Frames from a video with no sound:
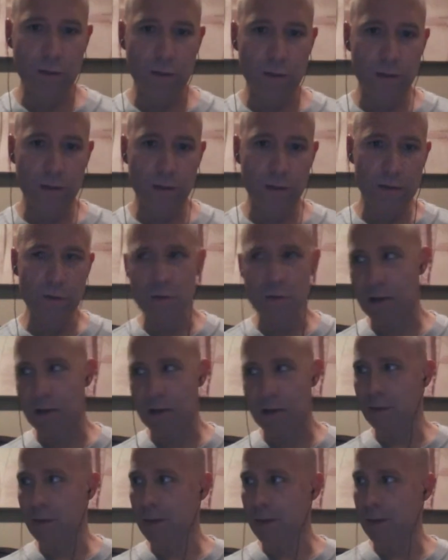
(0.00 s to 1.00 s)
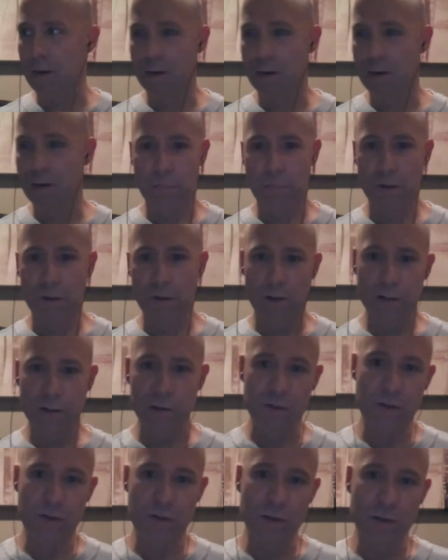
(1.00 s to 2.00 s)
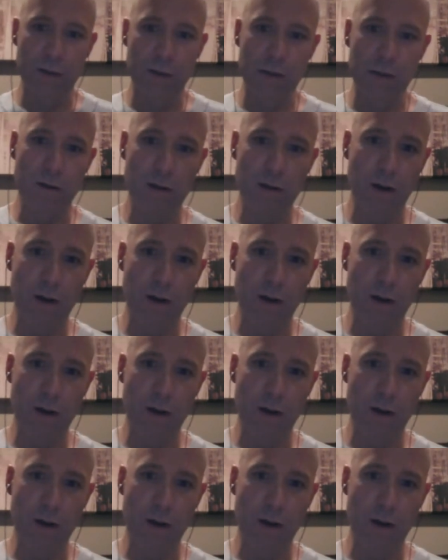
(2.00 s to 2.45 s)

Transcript: really do stuff like that at the production site.